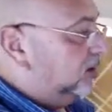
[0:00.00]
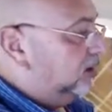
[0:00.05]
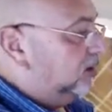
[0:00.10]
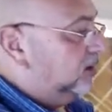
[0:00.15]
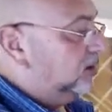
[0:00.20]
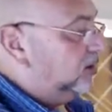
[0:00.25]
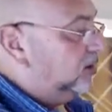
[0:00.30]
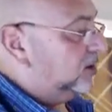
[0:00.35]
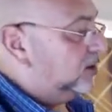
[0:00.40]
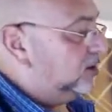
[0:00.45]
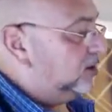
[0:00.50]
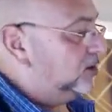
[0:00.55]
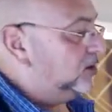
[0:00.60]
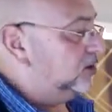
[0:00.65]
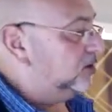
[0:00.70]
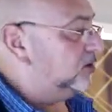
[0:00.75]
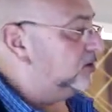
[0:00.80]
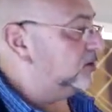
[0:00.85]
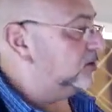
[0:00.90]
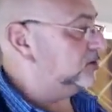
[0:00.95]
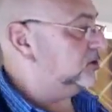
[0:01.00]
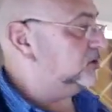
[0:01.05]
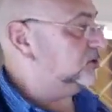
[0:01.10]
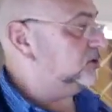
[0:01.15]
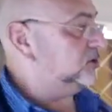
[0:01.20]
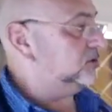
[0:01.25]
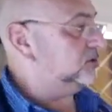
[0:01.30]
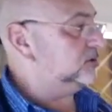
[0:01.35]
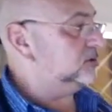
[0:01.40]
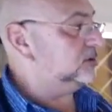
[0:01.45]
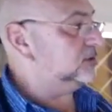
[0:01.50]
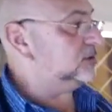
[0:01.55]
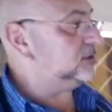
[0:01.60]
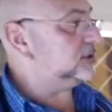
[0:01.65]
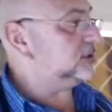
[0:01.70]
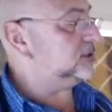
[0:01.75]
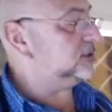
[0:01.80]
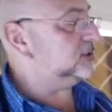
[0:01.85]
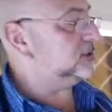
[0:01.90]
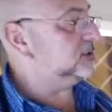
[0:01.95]
on your dunes,
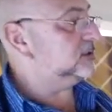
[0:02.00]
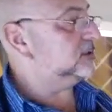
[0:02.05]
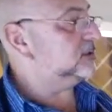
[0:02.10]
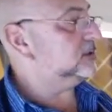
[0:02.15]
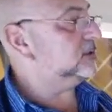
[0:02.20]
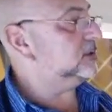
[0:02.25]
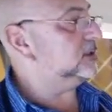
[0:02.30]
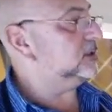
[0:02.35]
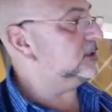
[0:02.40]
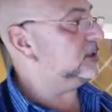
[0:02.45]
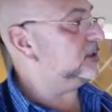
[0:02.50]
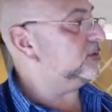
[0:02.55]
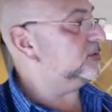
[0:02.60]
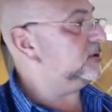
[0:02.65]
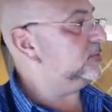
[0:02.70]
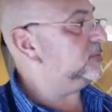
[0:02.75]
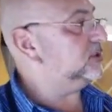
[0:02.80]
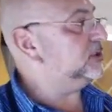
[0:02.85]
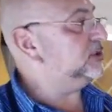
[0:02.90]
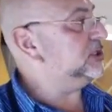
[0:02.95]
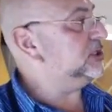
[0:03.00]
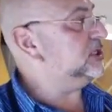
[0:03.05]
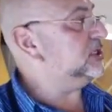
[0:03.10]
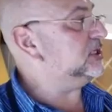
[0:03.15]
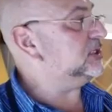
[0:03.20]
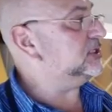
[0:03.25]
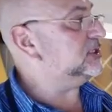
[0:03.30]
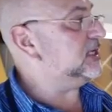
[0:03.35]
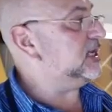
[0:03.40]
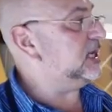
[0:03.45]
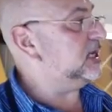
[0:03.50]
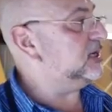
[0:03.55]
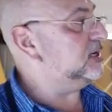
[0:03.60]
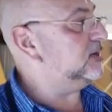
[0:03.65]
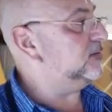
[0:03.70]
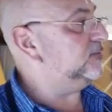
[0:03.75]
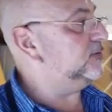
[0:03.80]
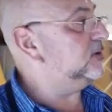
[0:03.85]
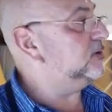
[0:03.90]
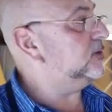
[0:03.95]
your little ripples in your sand if
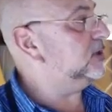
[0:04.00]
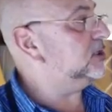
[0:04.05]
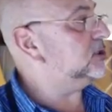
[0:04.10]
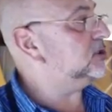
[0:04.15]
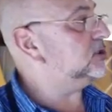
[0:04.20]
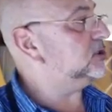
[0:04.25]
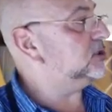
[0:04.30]
you wish.